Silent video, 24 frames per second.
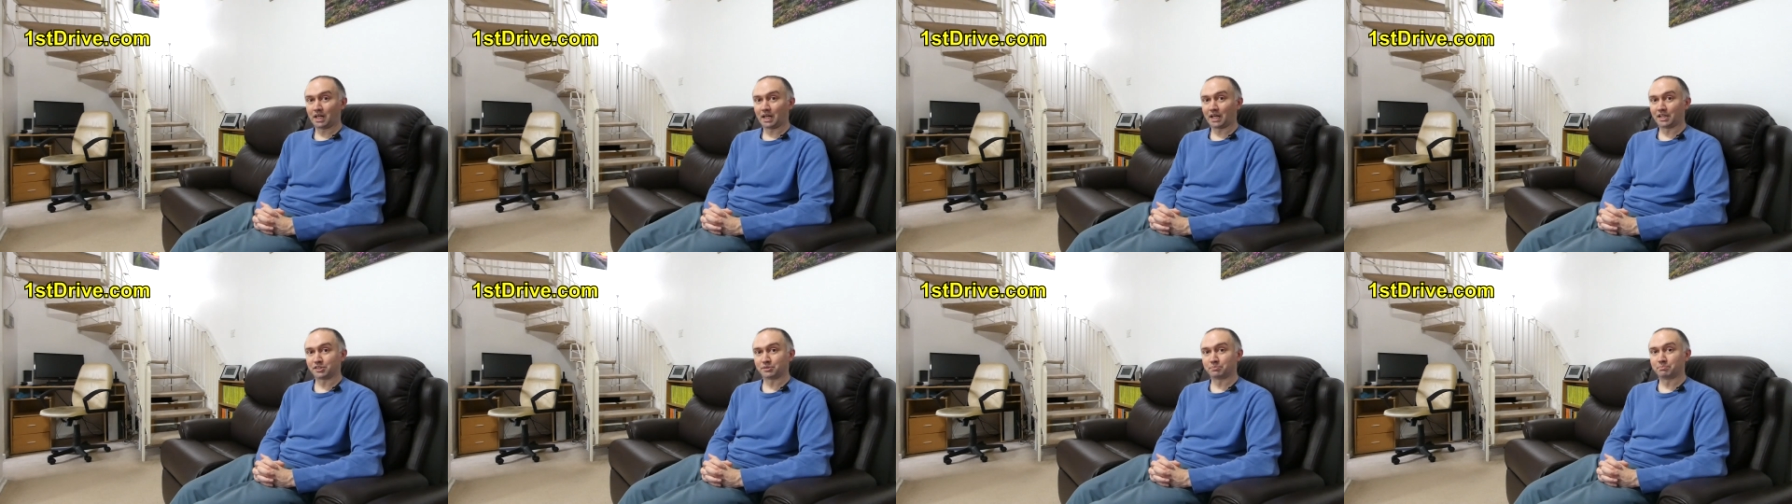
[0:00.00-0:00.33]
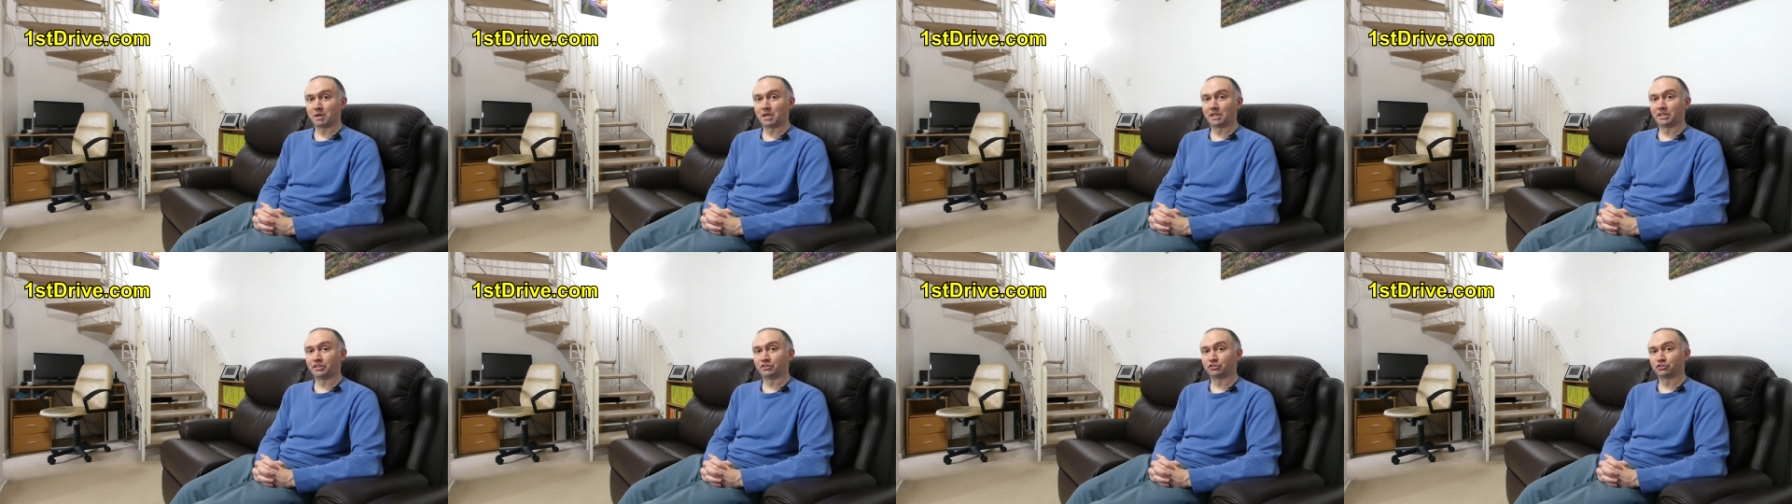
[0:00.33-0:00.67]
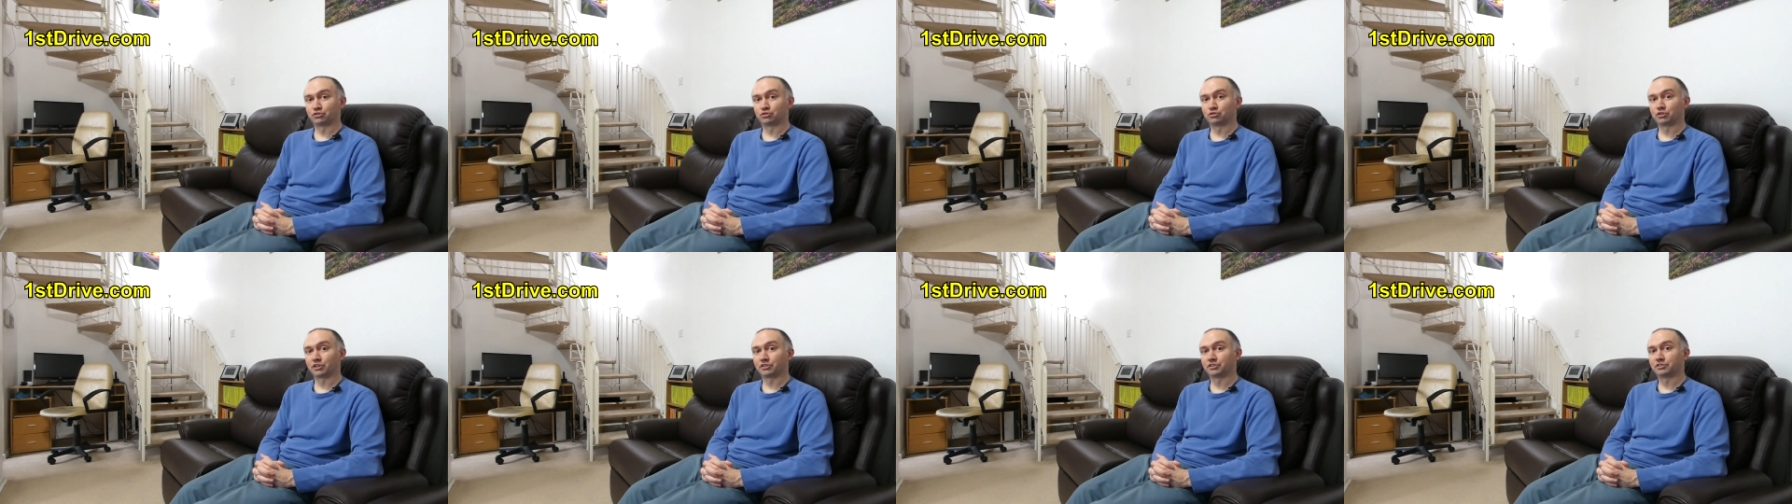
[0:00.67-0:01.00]
as many
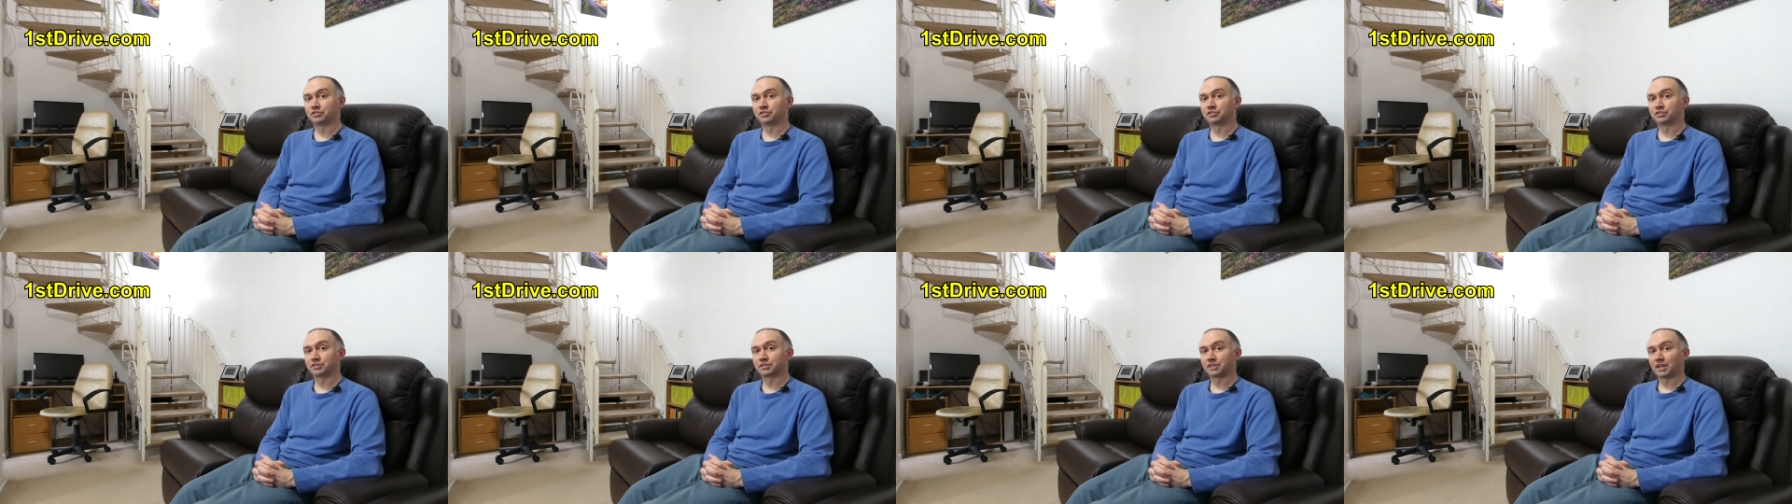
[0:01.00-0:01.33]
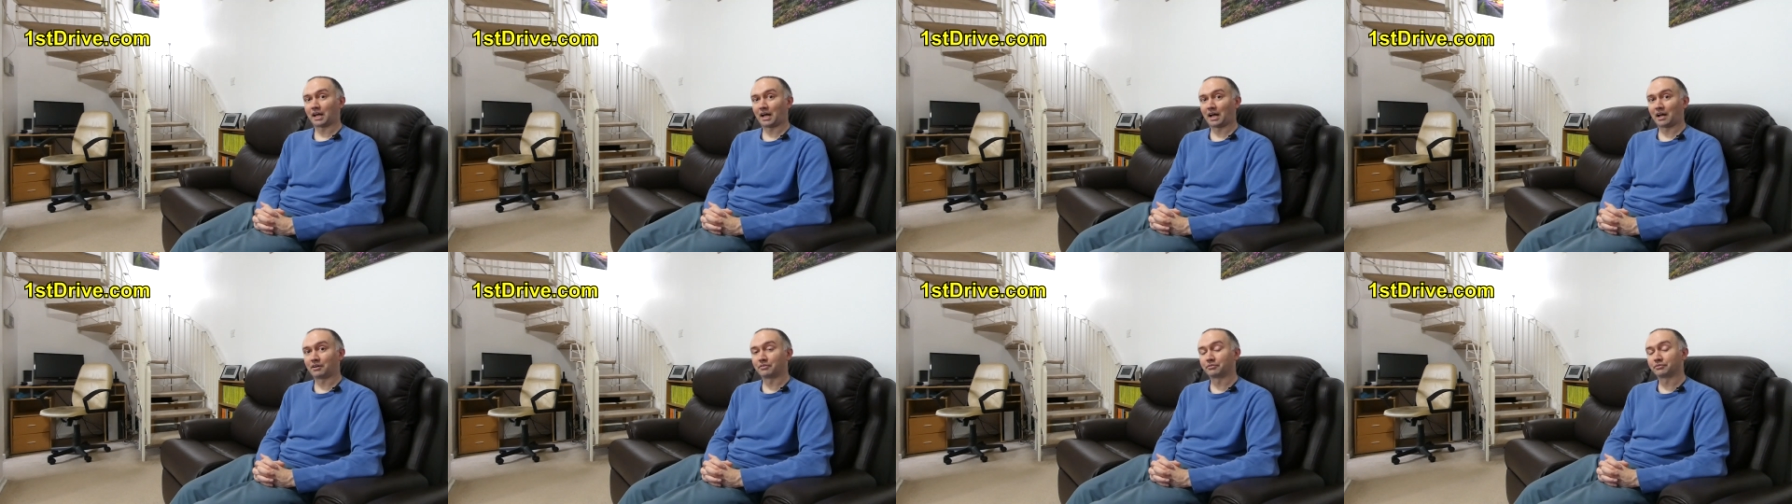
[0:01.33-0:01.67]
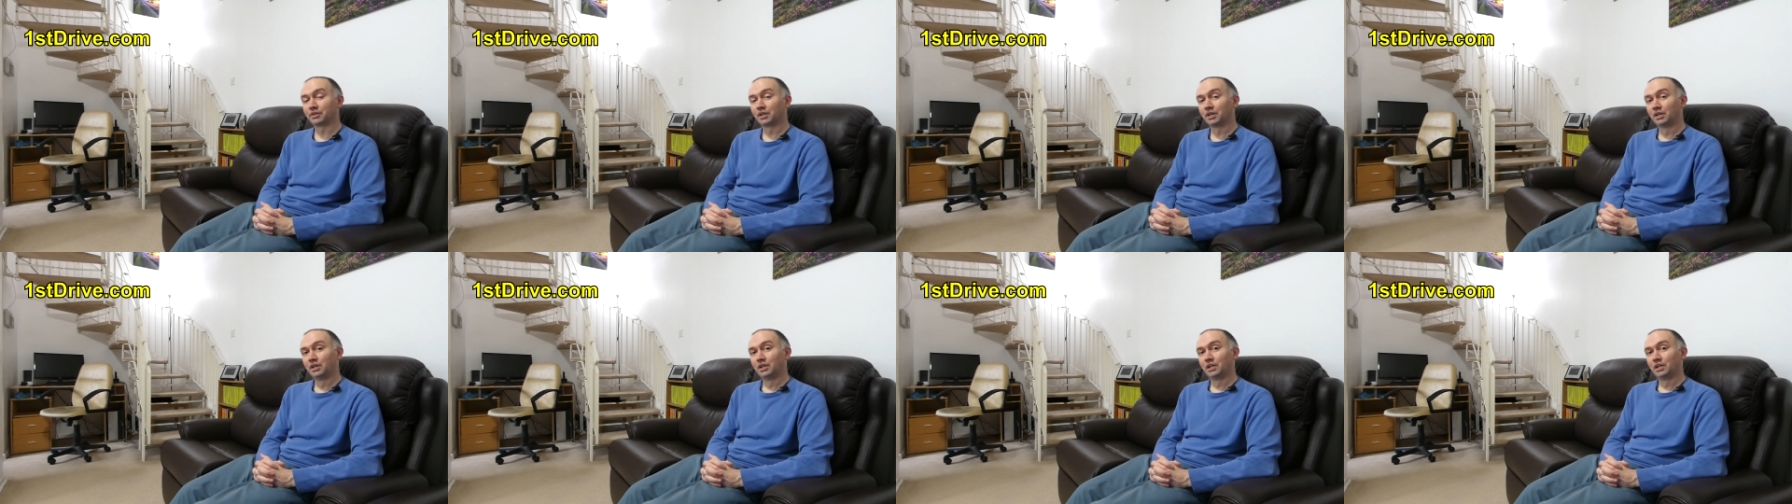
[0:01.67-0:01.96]
instructors have.